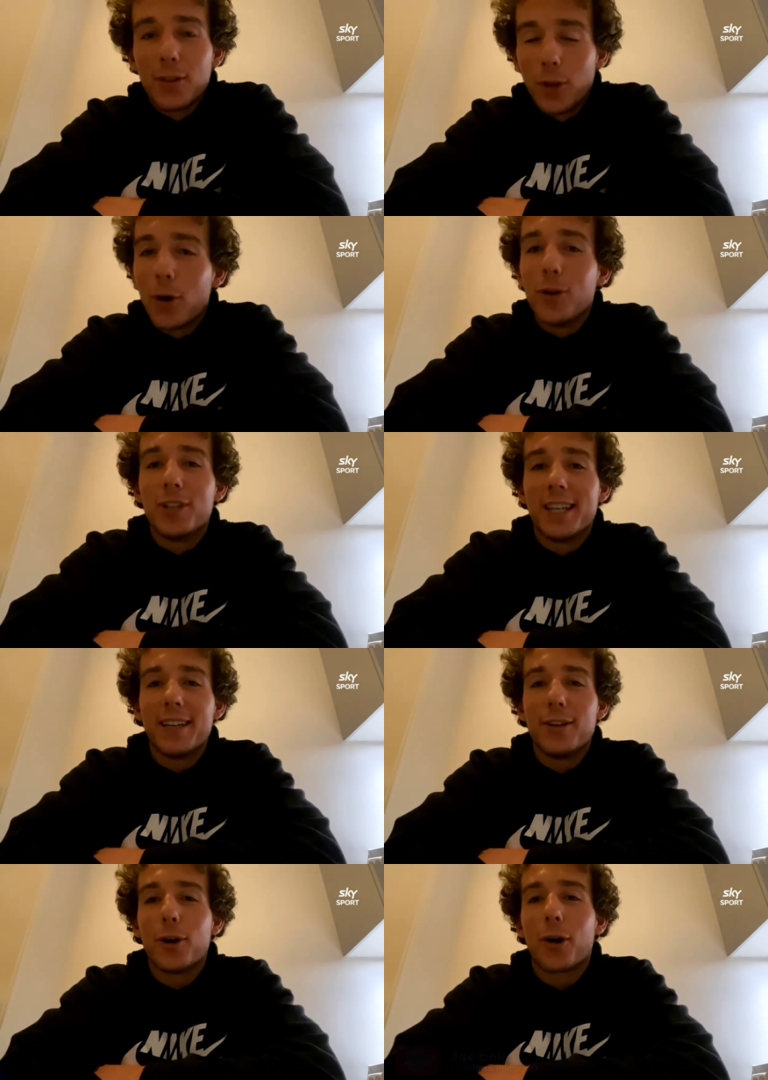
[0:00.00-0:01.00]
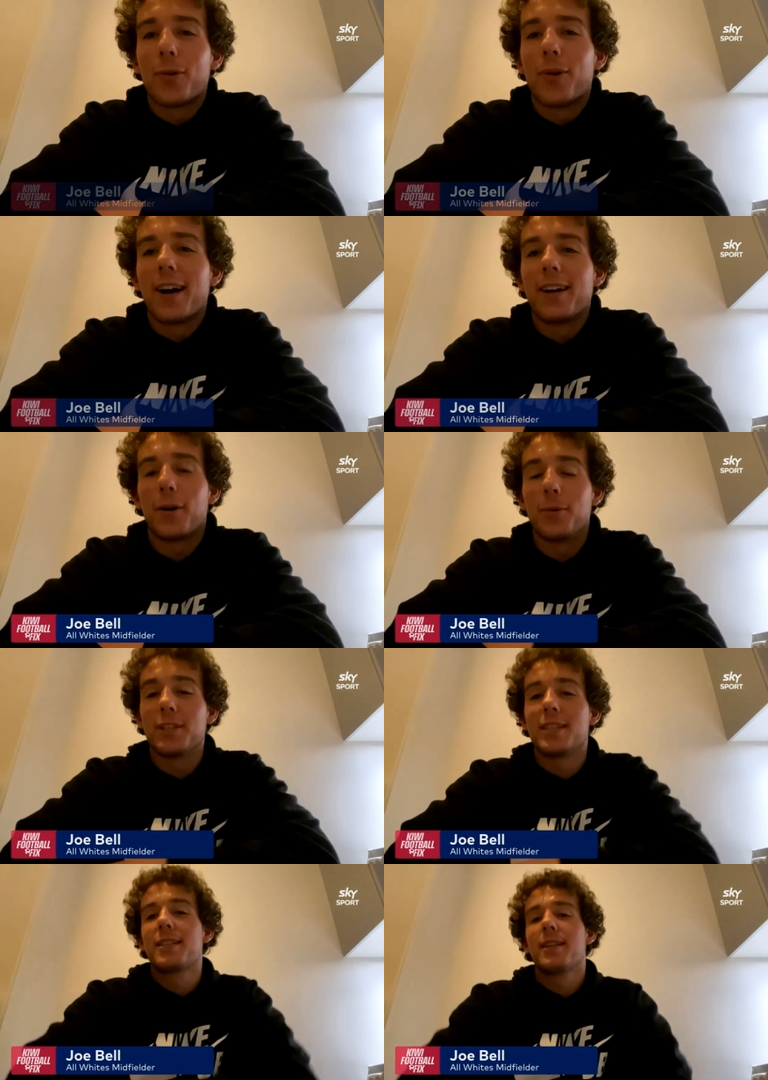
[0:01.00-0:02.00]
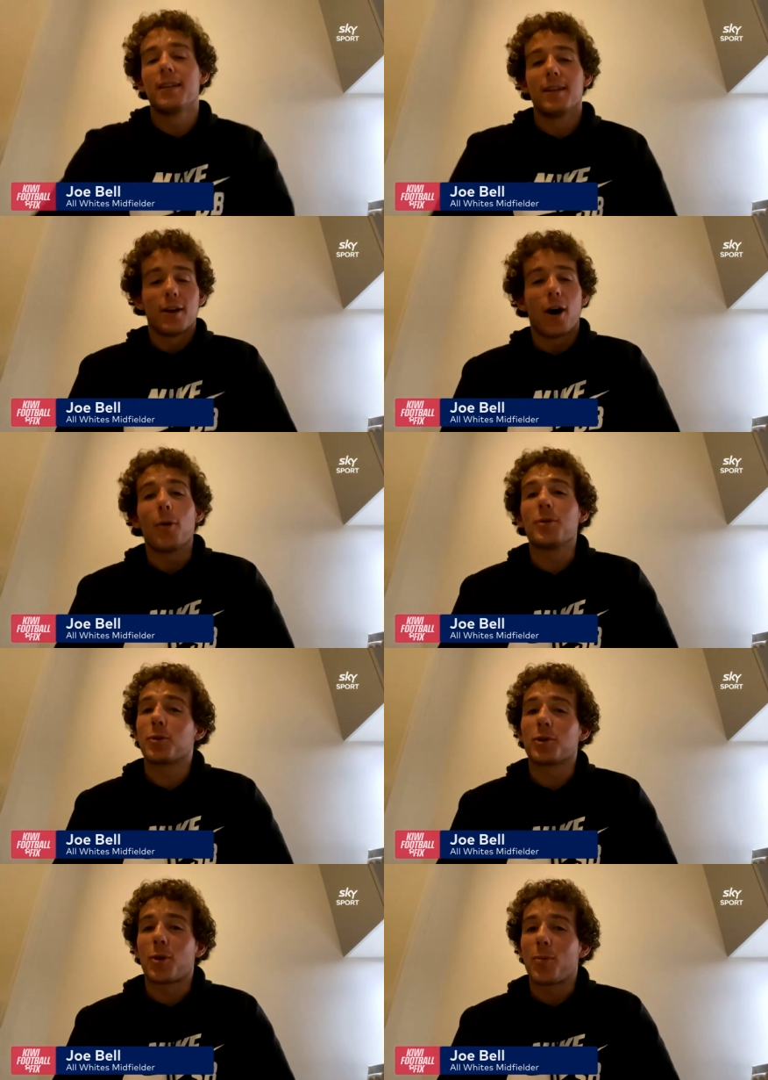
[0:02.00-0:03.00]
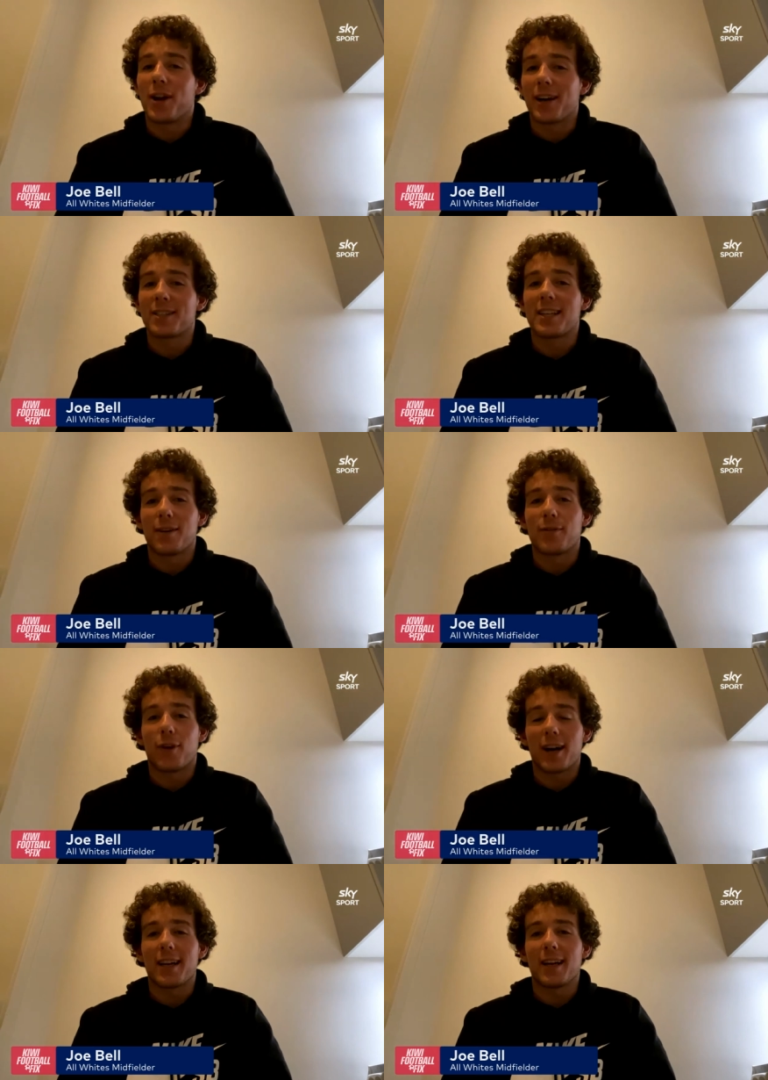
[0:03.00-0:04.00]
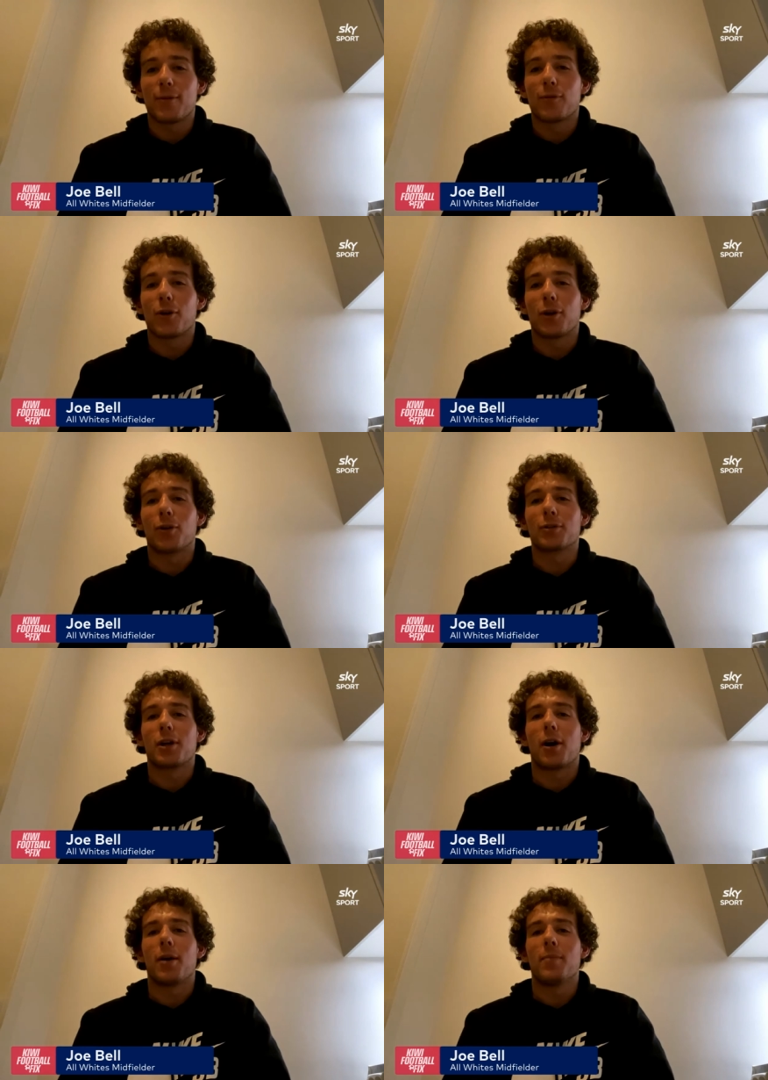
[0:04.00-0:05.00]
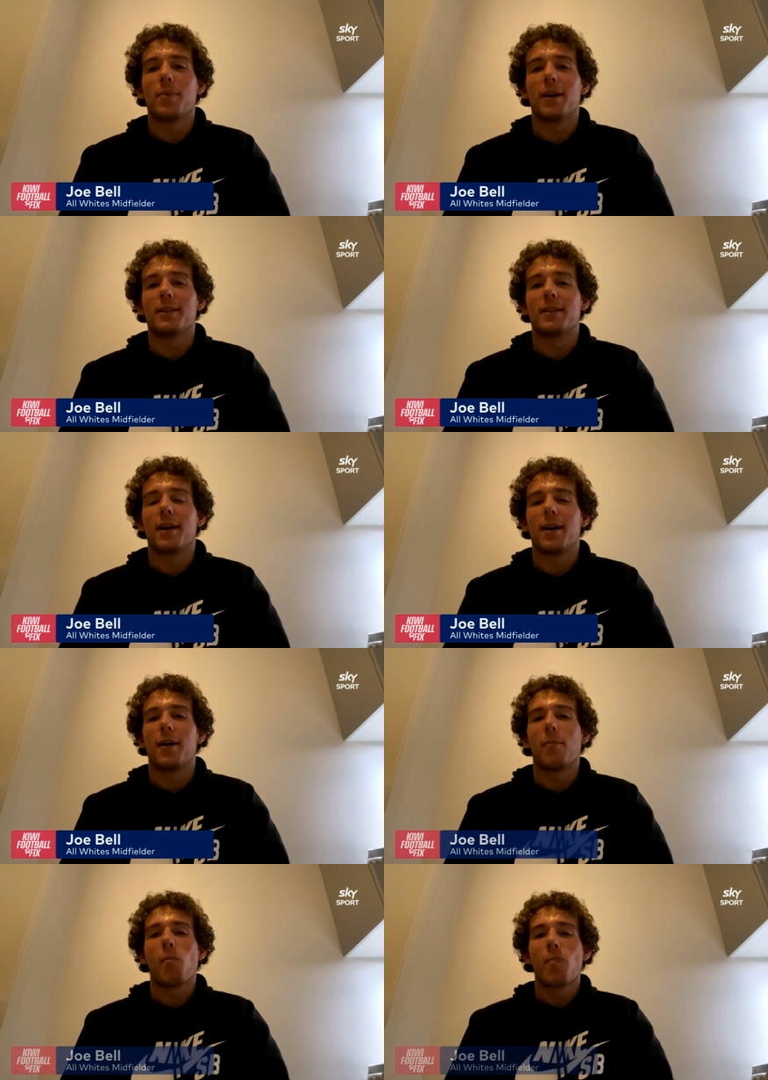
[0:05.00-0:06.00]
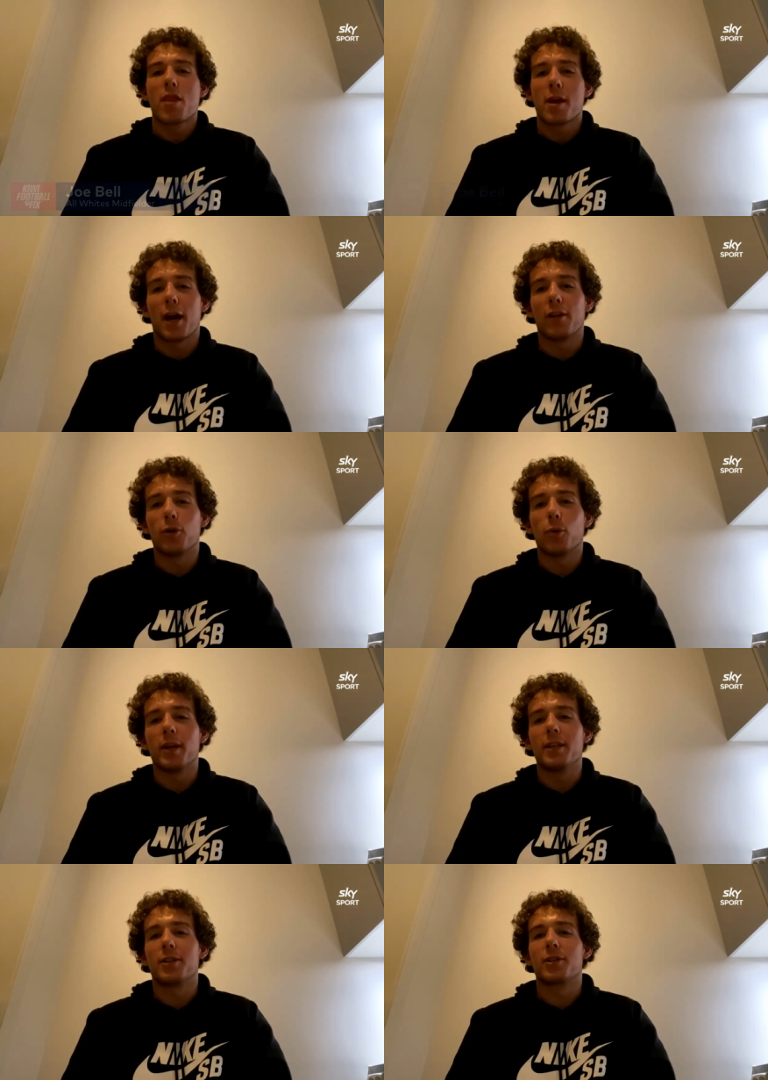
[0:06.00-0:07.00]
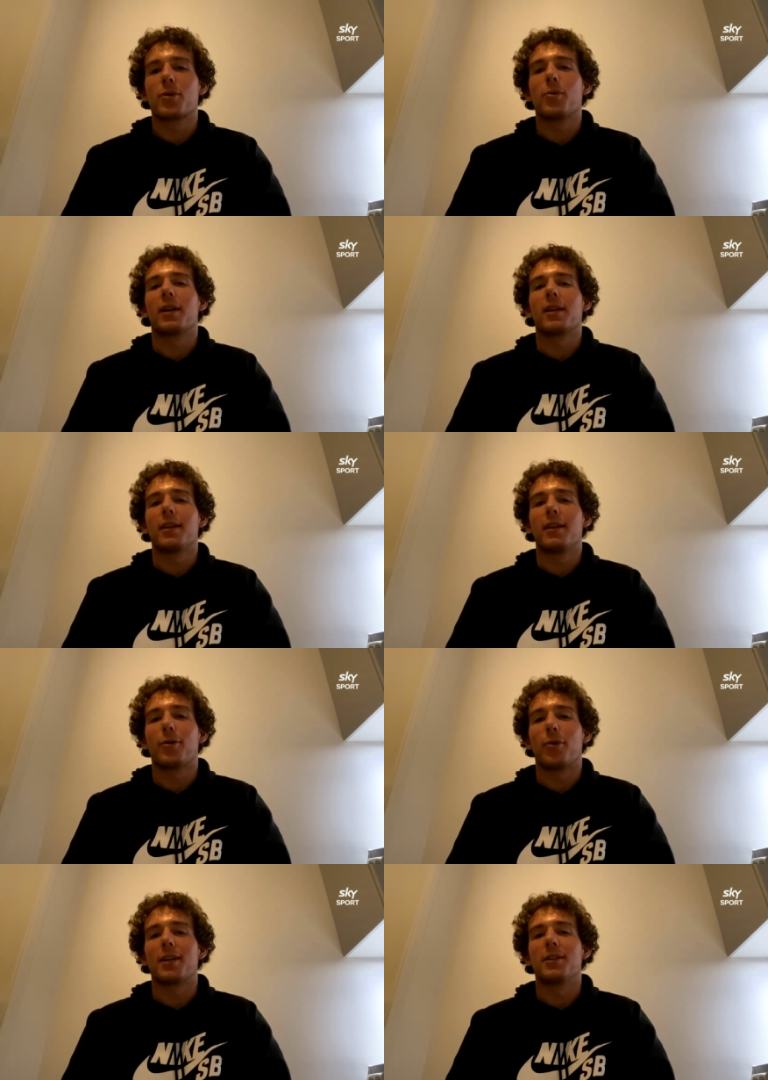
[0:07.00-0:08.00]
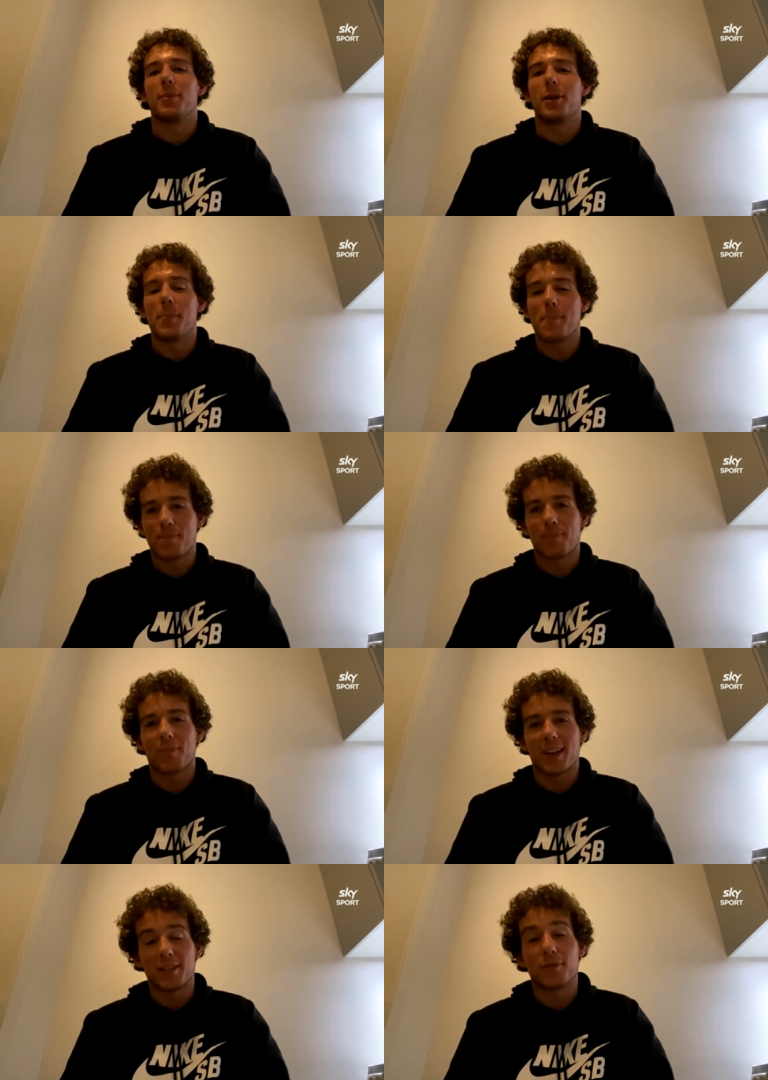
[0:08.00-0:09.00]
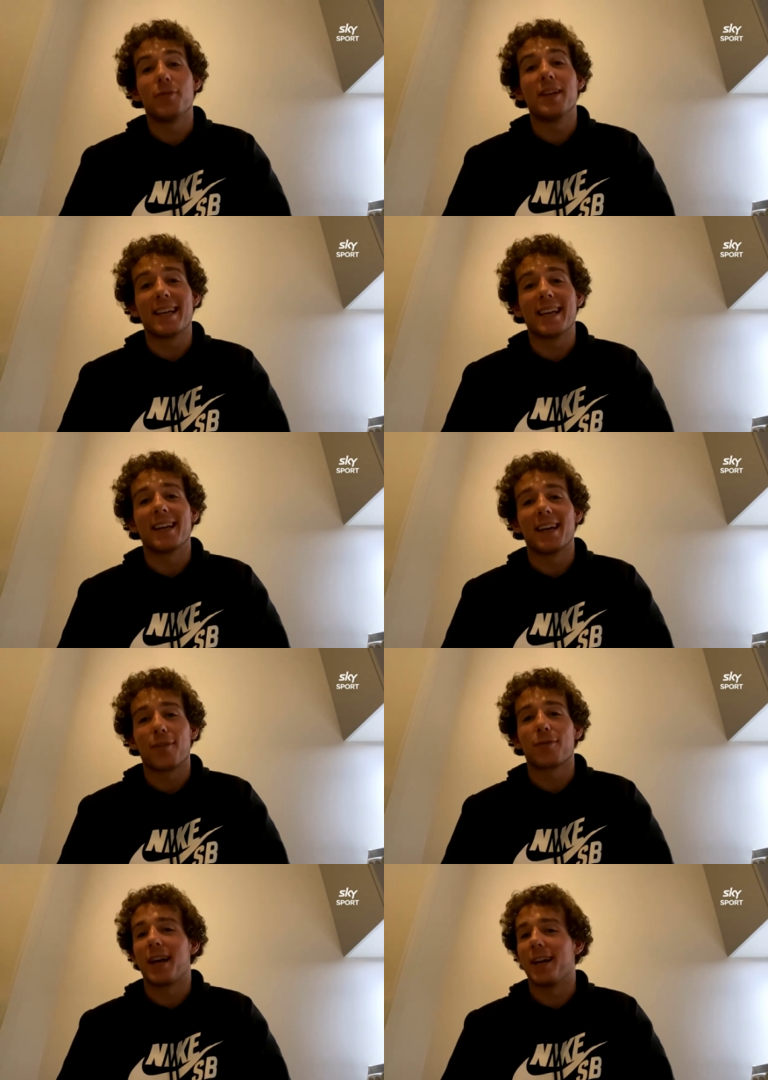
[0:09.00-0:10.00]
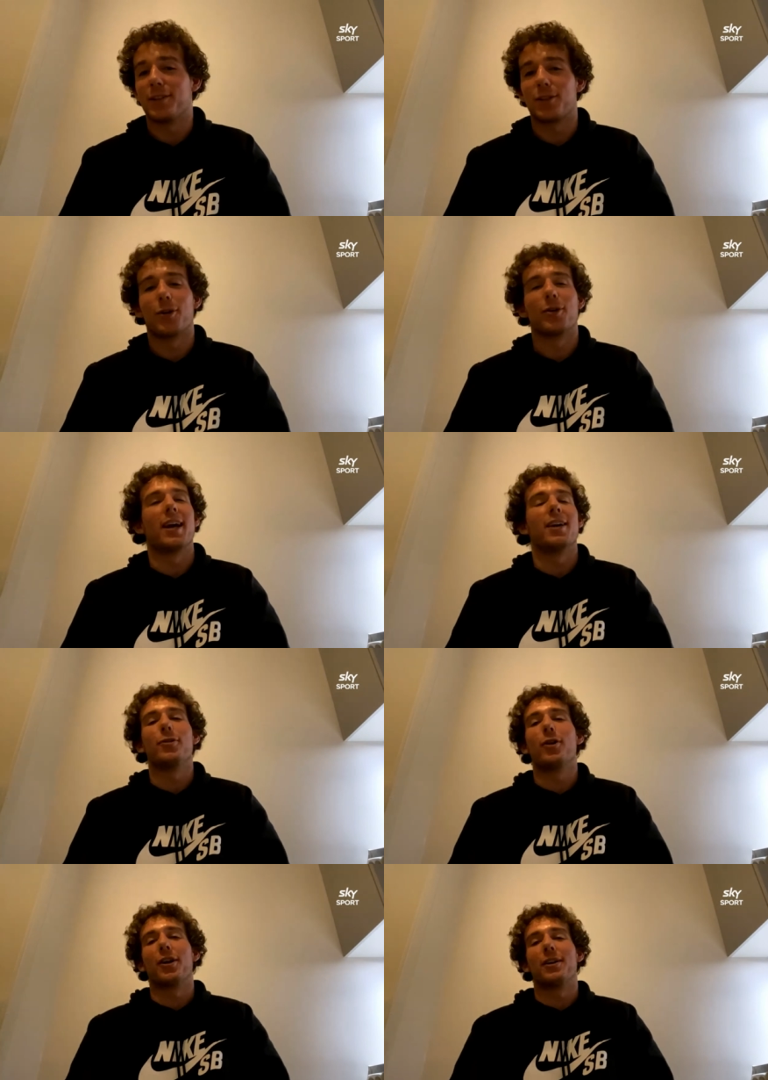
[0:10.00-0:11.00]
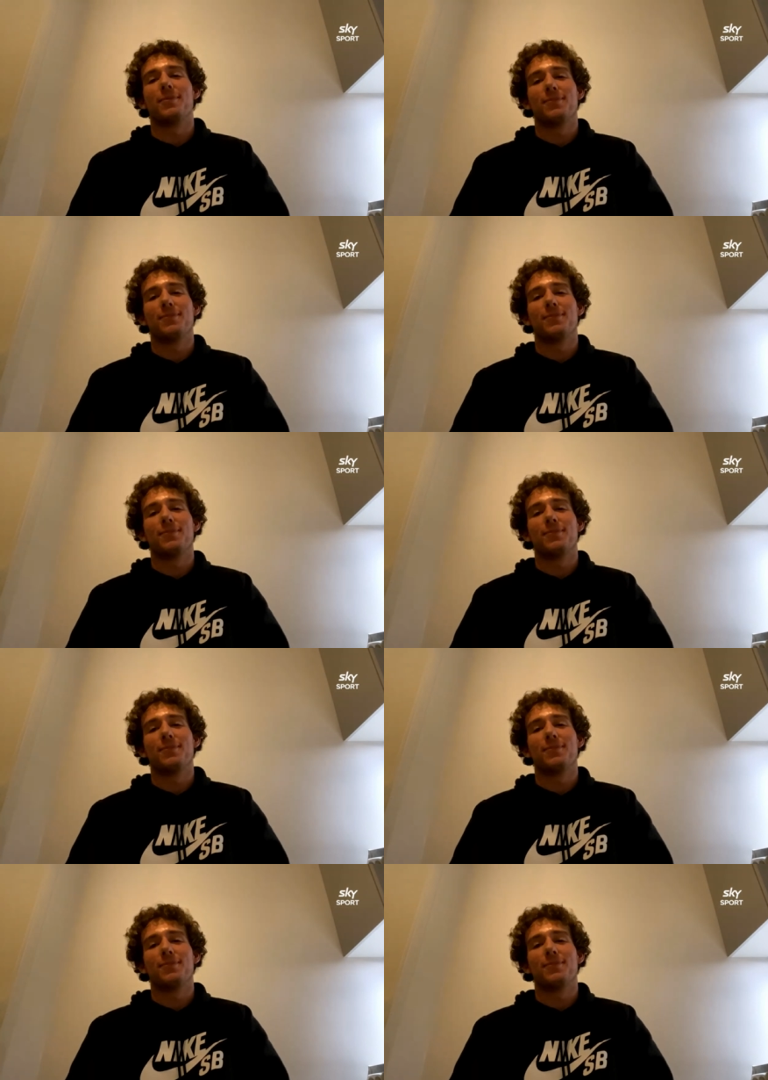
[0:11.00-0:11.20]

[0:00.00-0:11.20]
No, you did. You got it right. I was, I was also pronouncing it Viking for a long time, but uh, yeah, the Norwegians quickly corrected me. Right. It's Viking FK, so yeah, you got it.